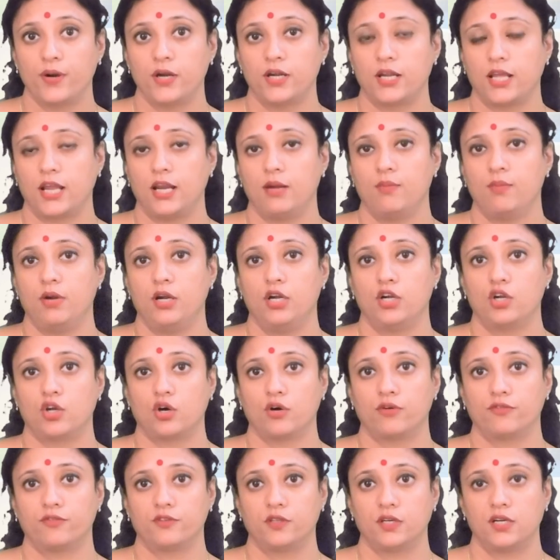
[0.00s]
attainment
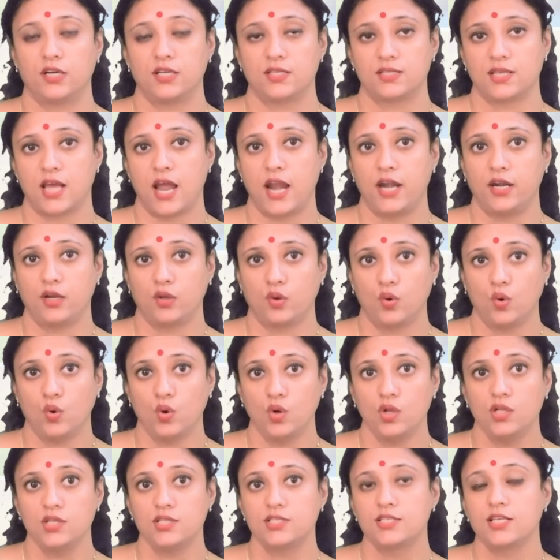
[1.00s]
of the desired
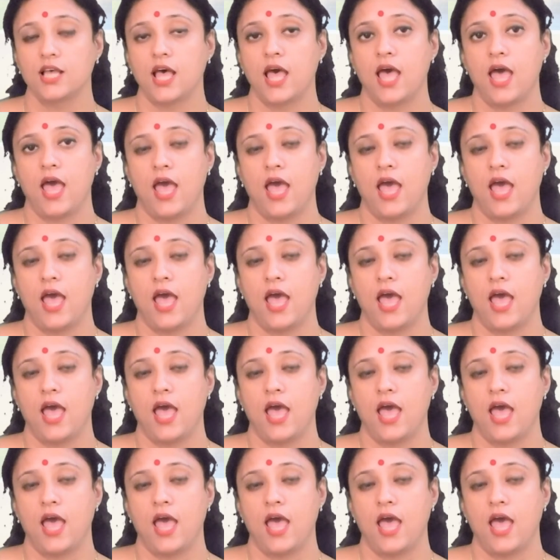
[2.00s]
goals